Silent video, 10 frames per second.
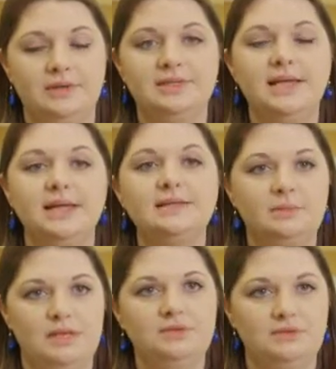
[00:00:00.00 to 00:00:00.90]
the second
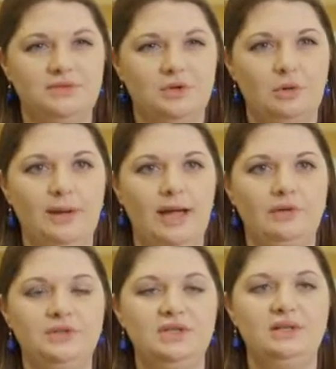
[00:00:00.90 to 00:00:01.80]
semester of general
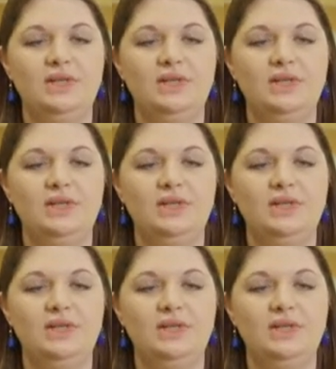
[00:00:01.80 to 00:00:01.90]
biology.